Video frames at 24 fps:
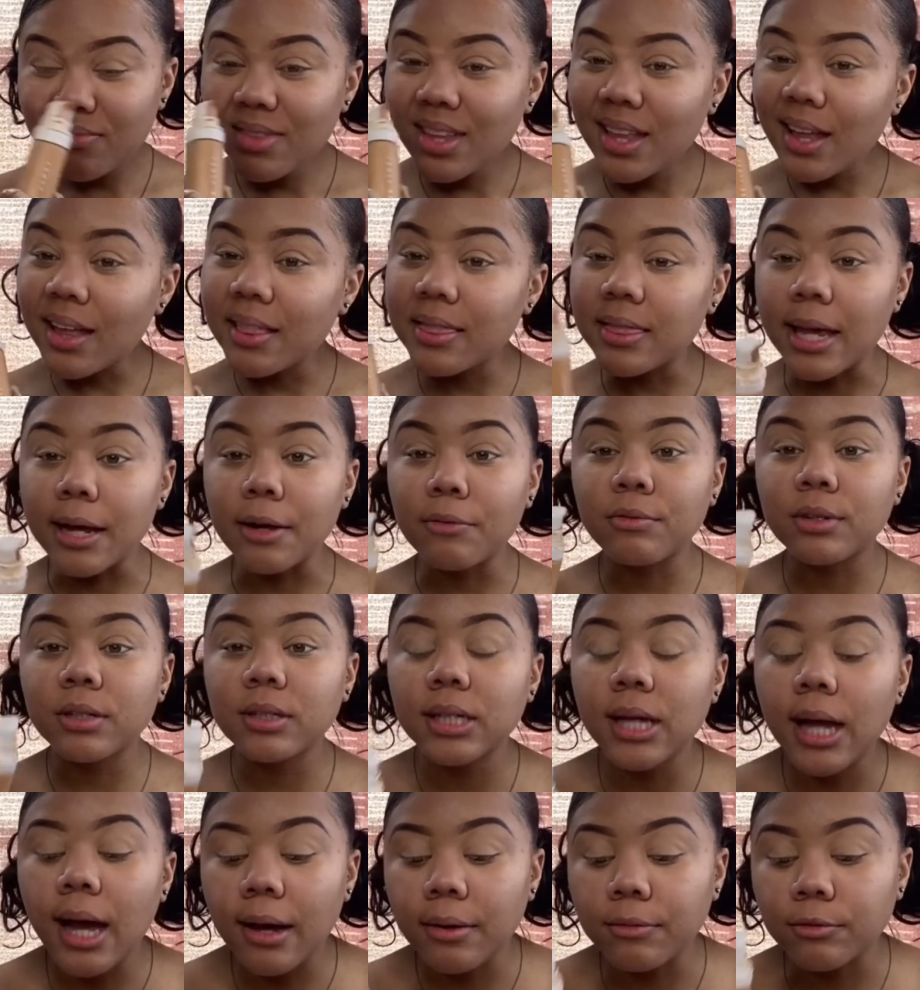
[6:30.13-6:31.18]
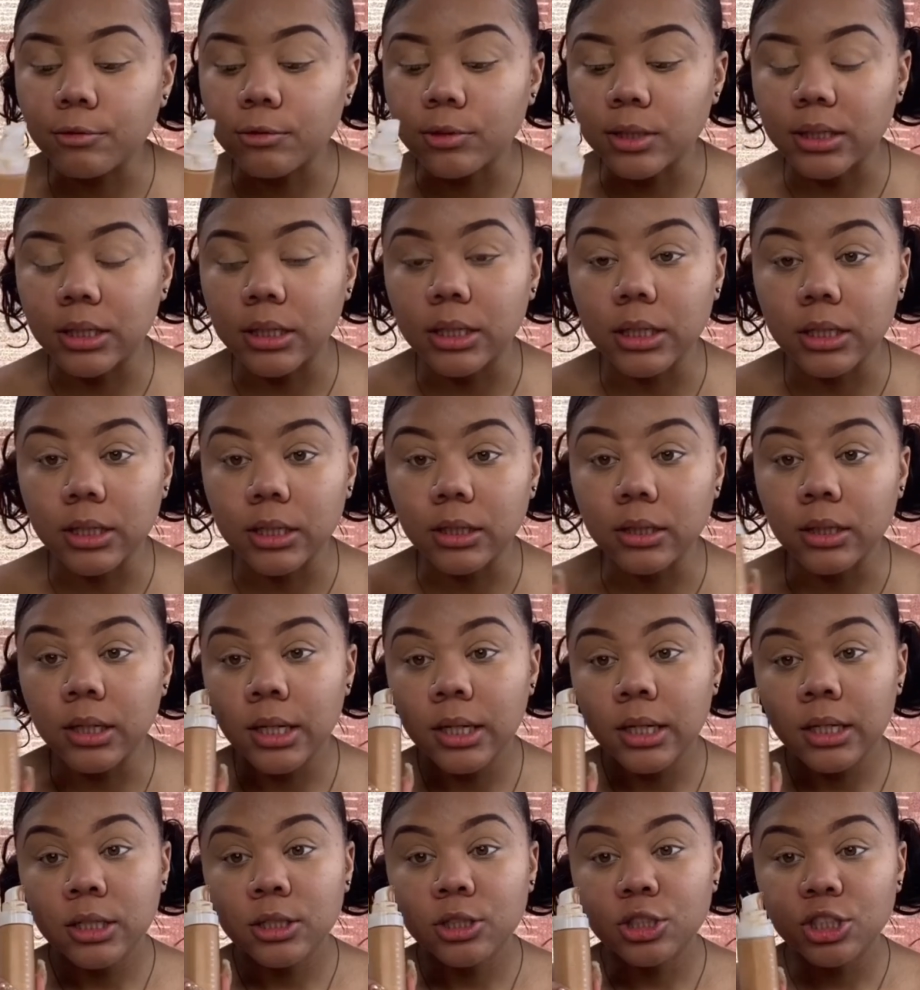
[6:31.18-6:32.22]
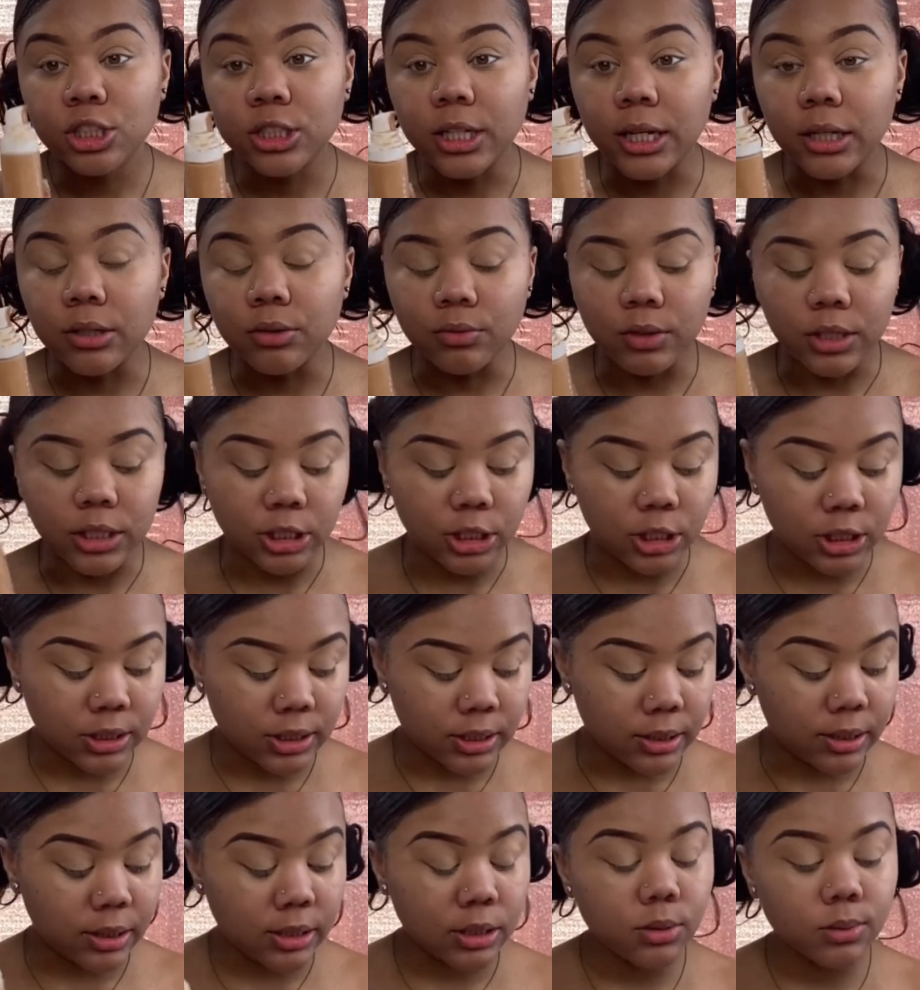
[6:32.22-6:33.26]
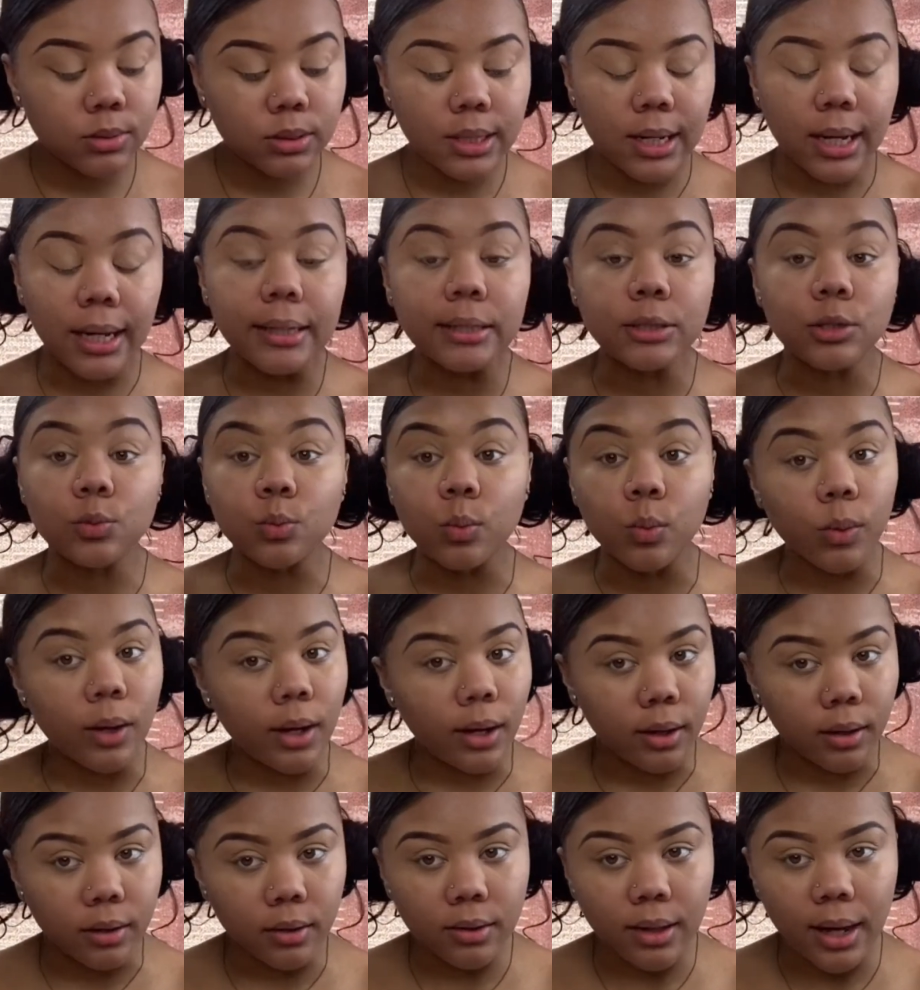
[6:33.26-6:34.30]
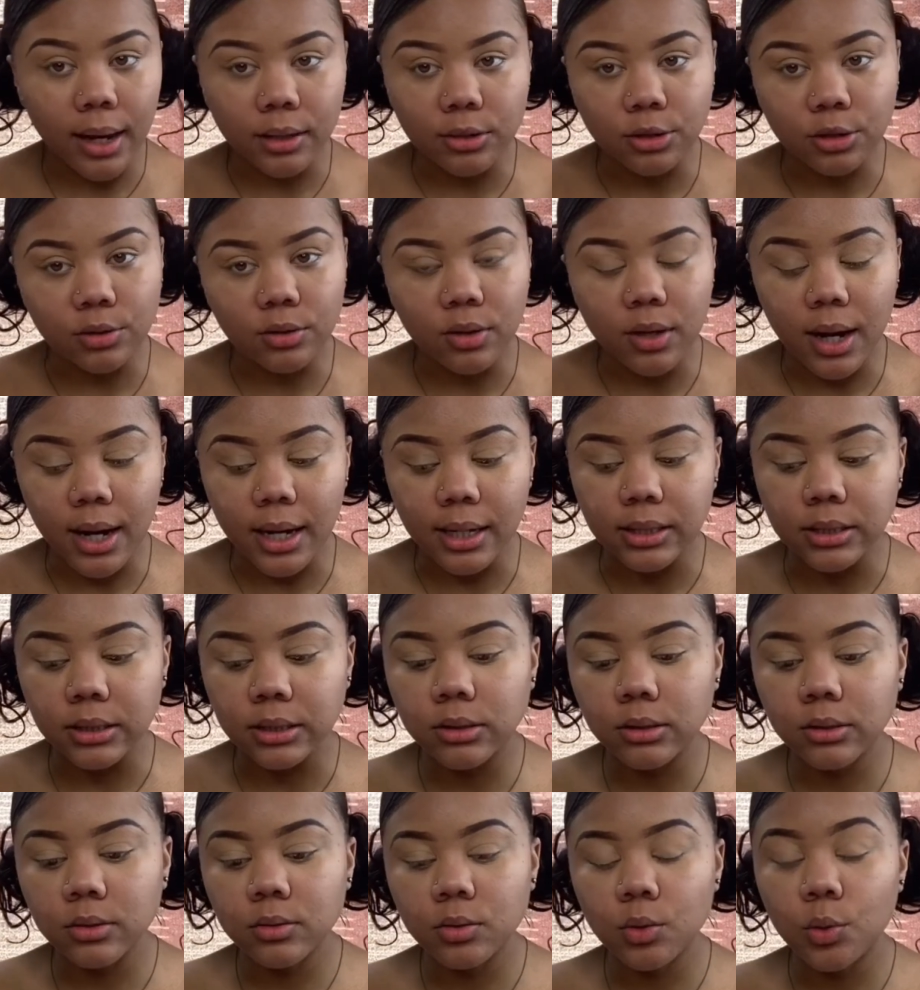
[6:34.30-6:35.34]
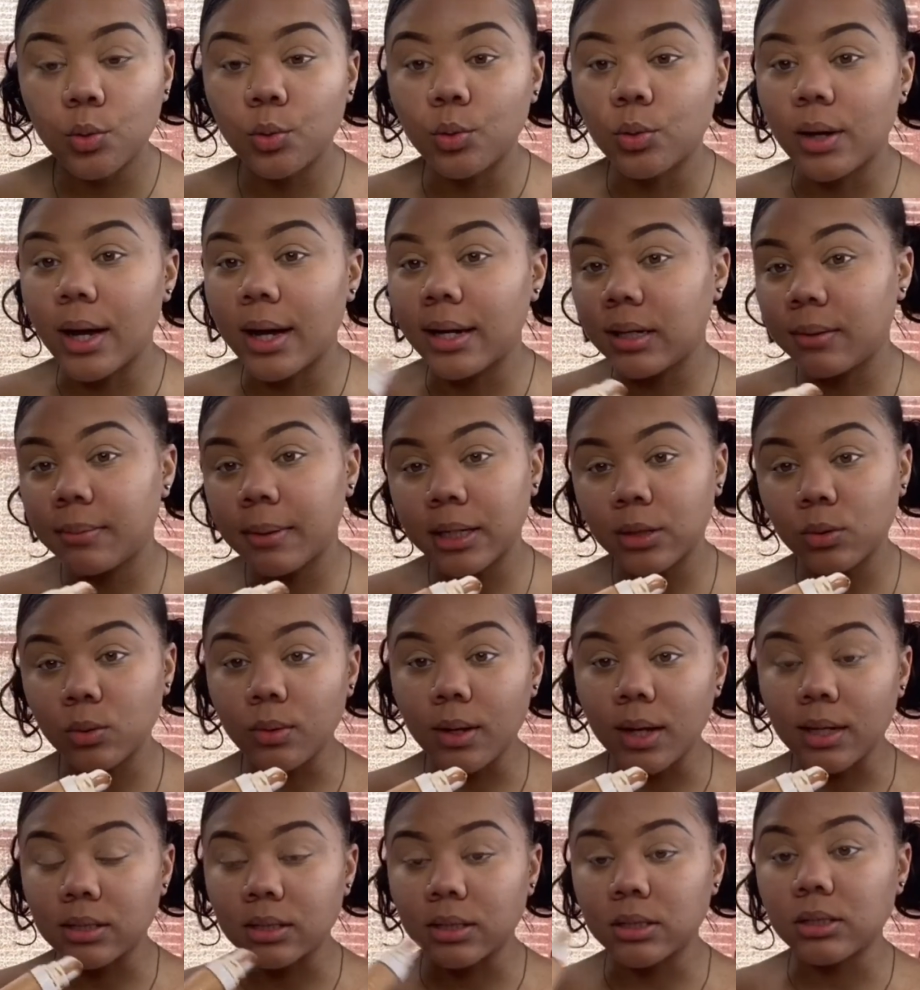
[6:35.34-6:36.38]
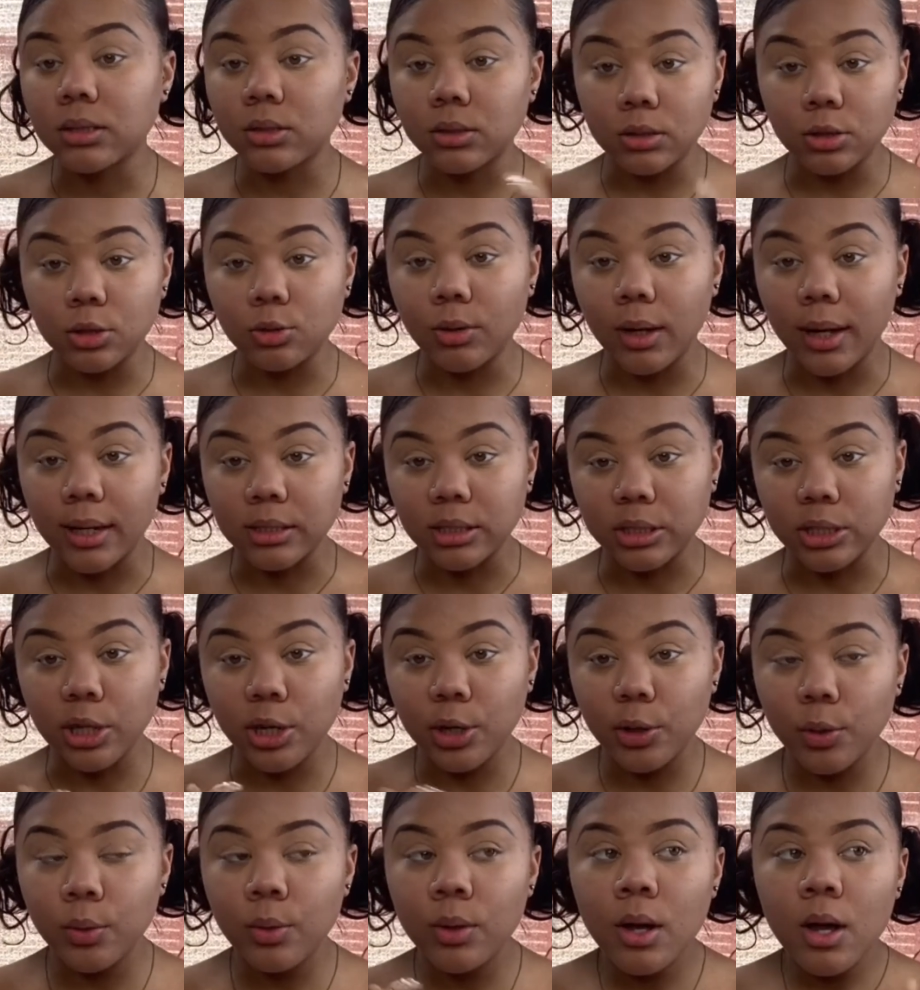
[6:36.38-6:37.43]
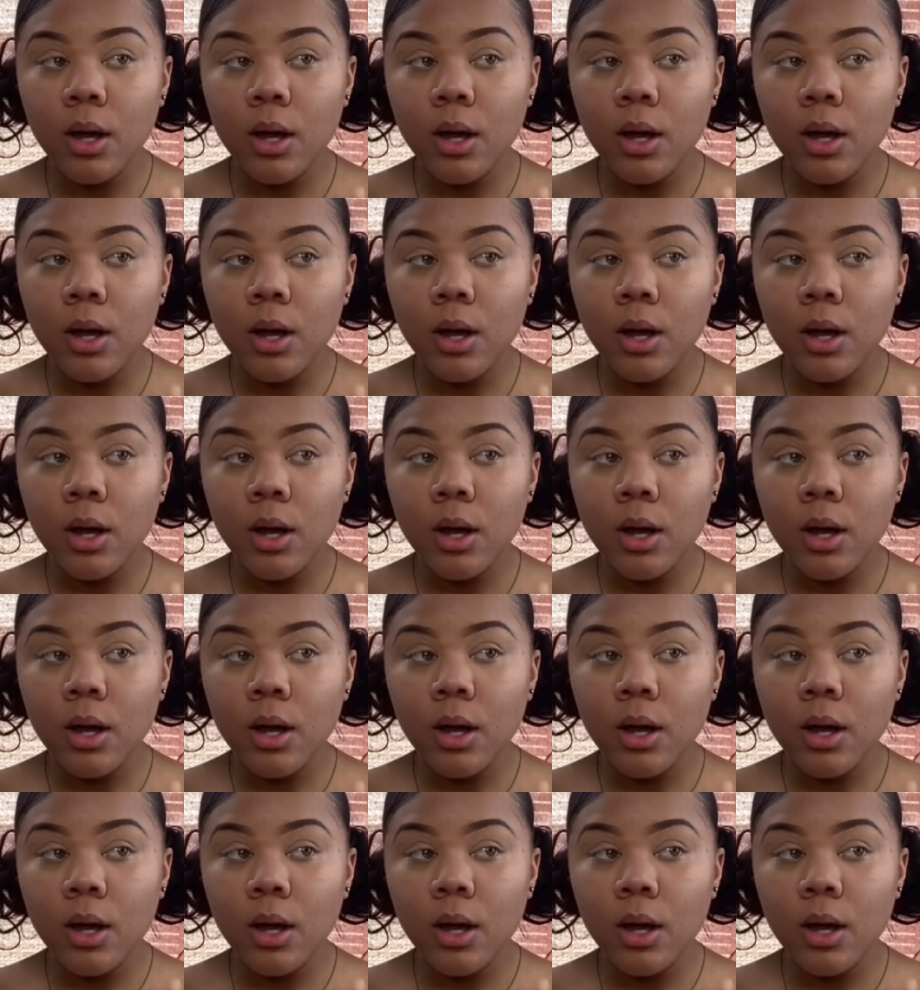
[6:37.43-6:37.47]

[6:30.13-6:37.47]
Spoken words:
They really have really good shade ranges in this one as well. As you guys, anybody who has this, you guys know.